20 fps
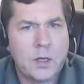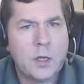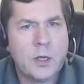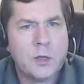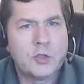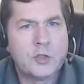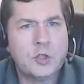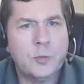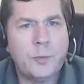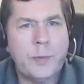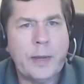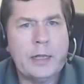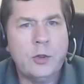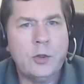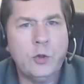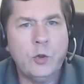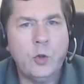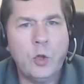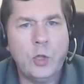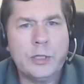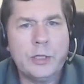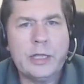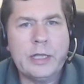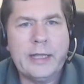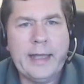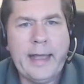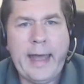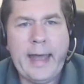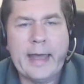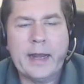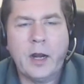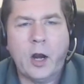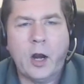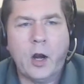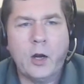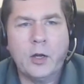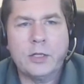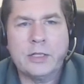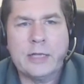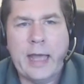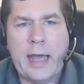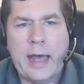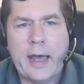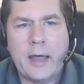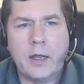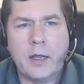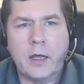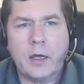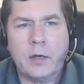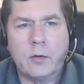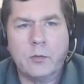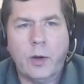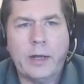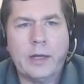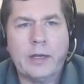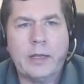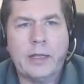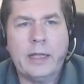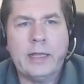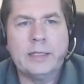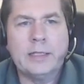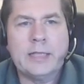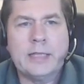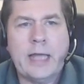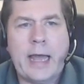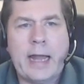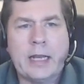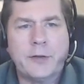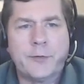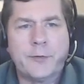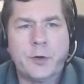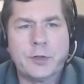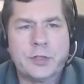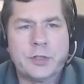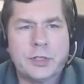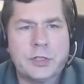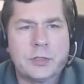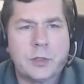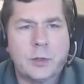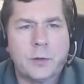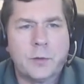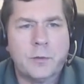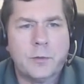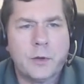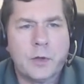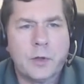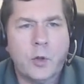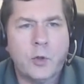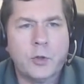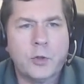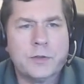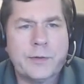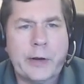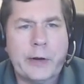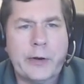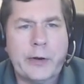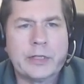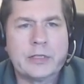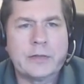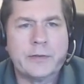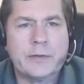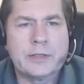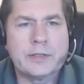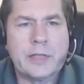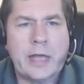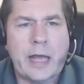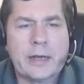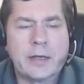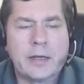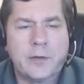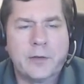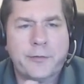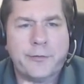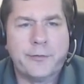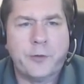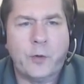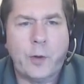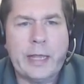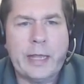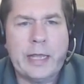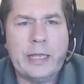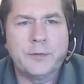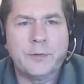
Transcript: So by looking at our data, right, exact versus close variants of exact, phrase